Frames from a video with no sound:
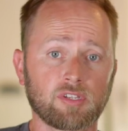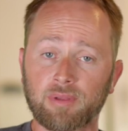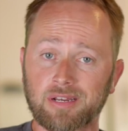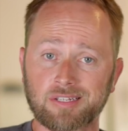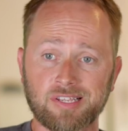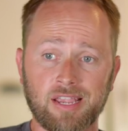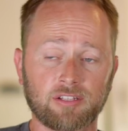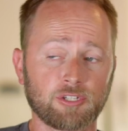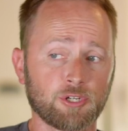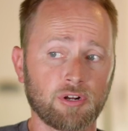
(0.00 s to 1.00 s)
I'm not
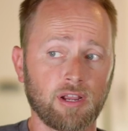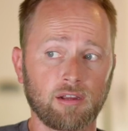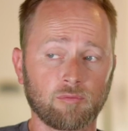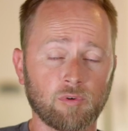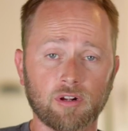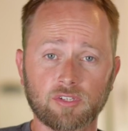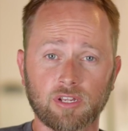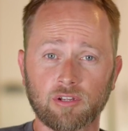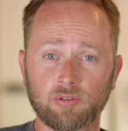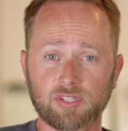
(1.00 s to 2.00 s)
exactly sure how it works. I
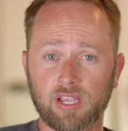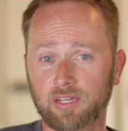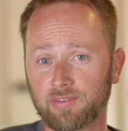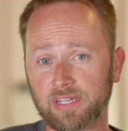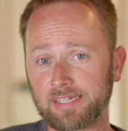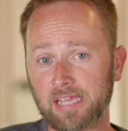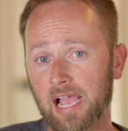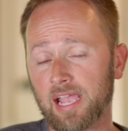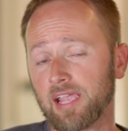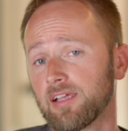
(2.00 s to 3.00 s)
know it's kind of a
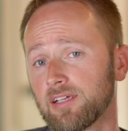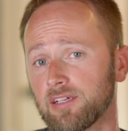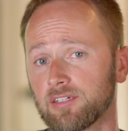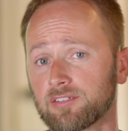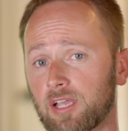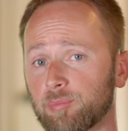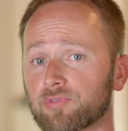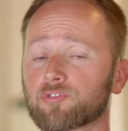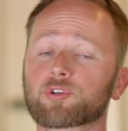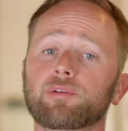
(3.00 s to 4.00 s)
dye type
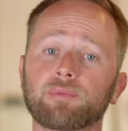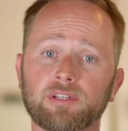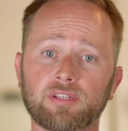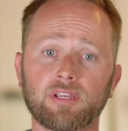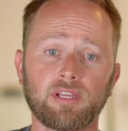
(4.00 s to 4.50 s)
of treatment